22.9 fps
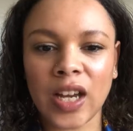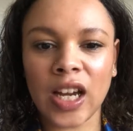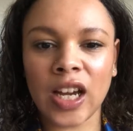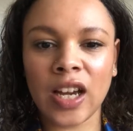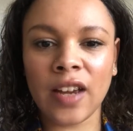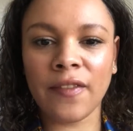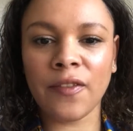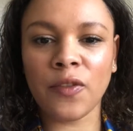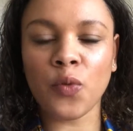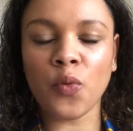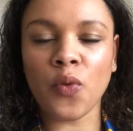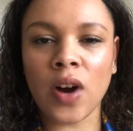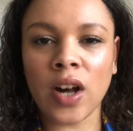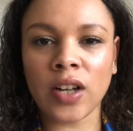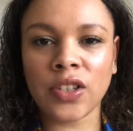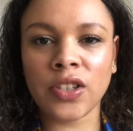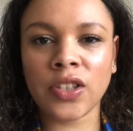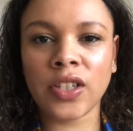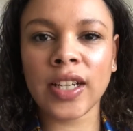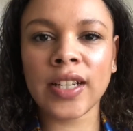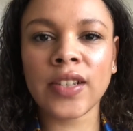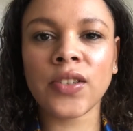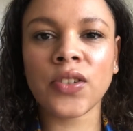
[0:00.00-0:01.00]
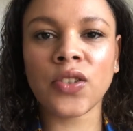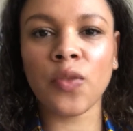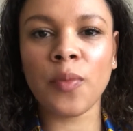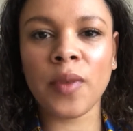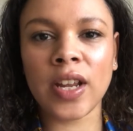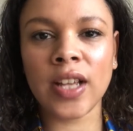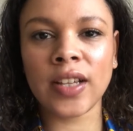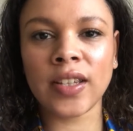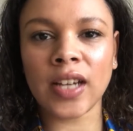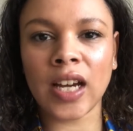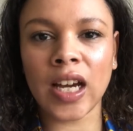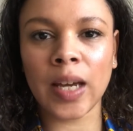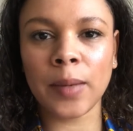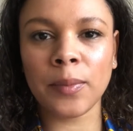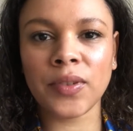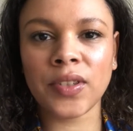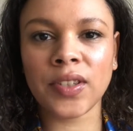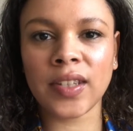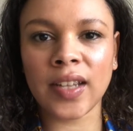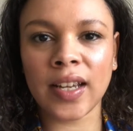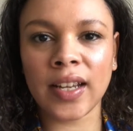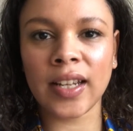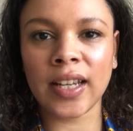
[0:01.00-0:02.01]
I've watched it so many
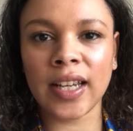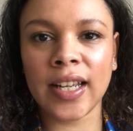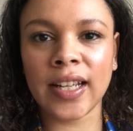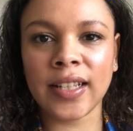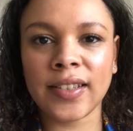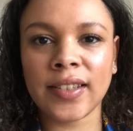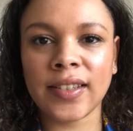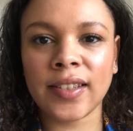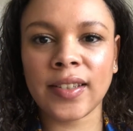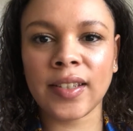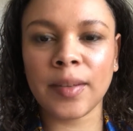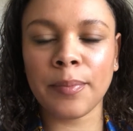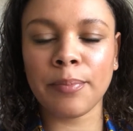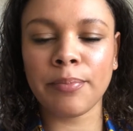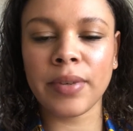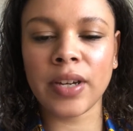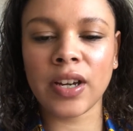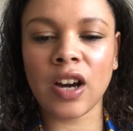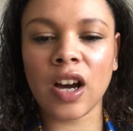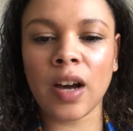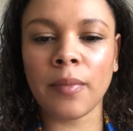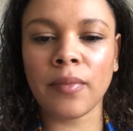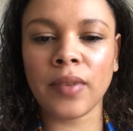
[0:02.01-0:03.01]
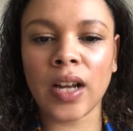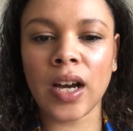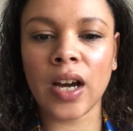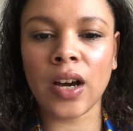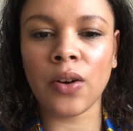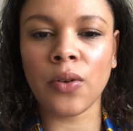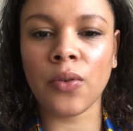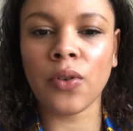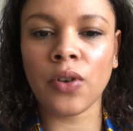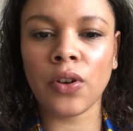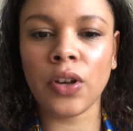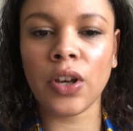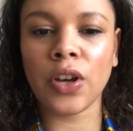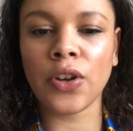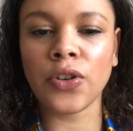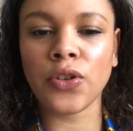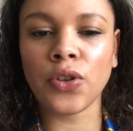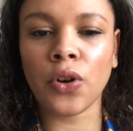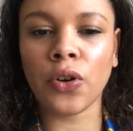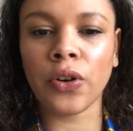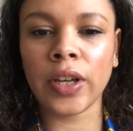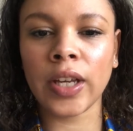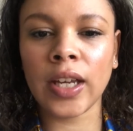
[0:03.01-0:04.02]
times that it's become now
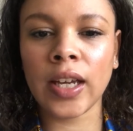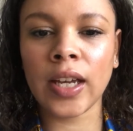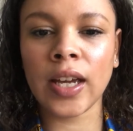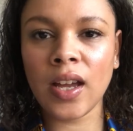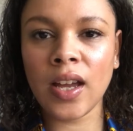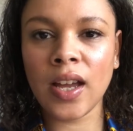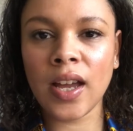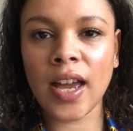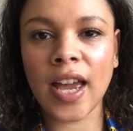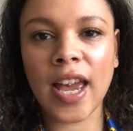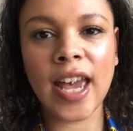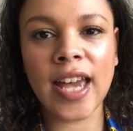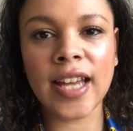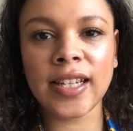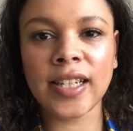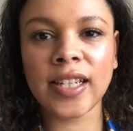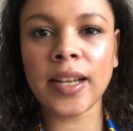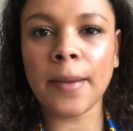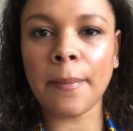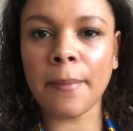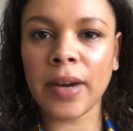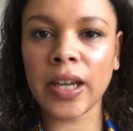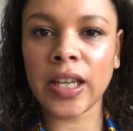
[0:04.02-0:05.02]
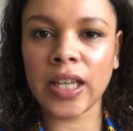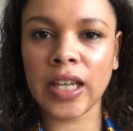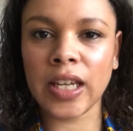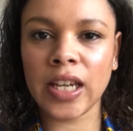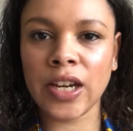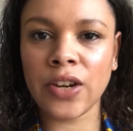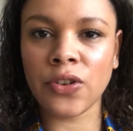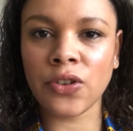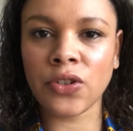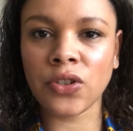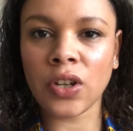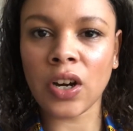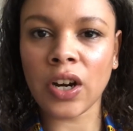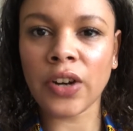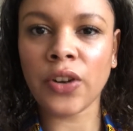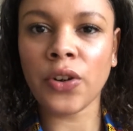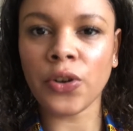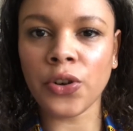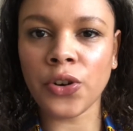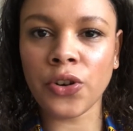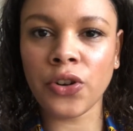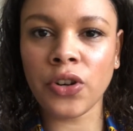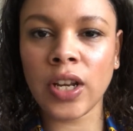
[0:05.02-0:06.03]
annoying, and my ears are
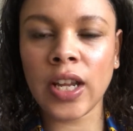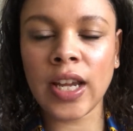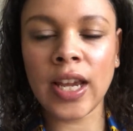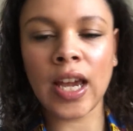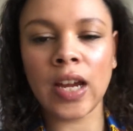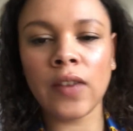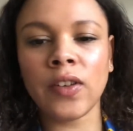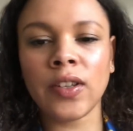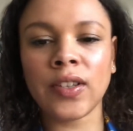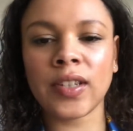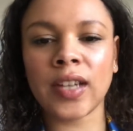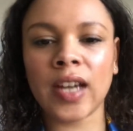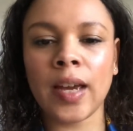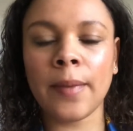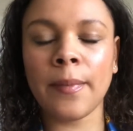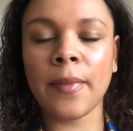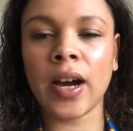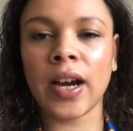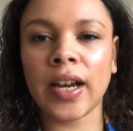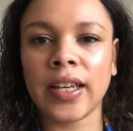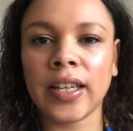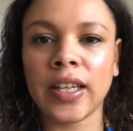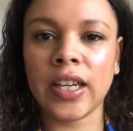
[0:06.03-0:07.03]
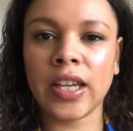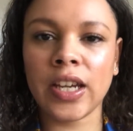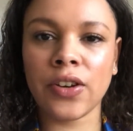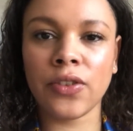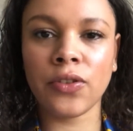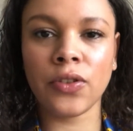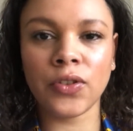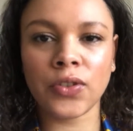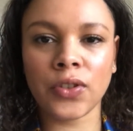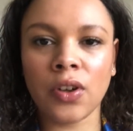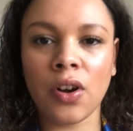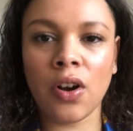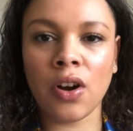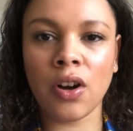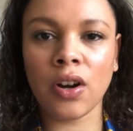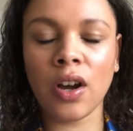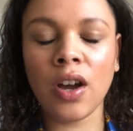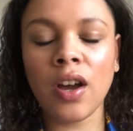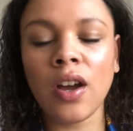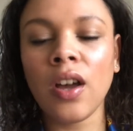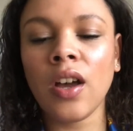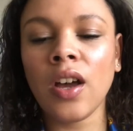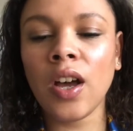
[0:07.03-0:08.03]
hurting every time I hear the song.
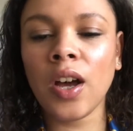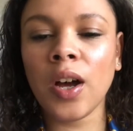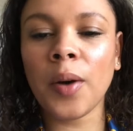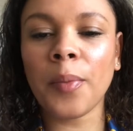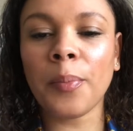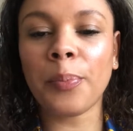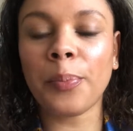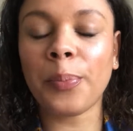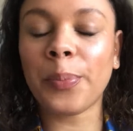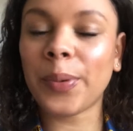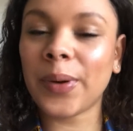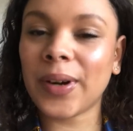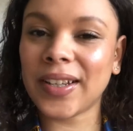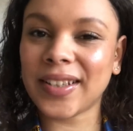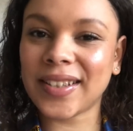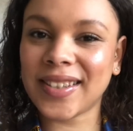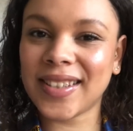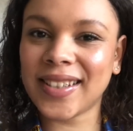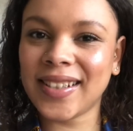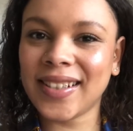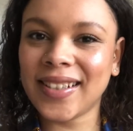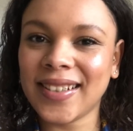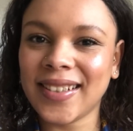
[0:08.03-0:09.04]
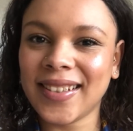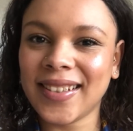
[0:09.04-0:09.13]
But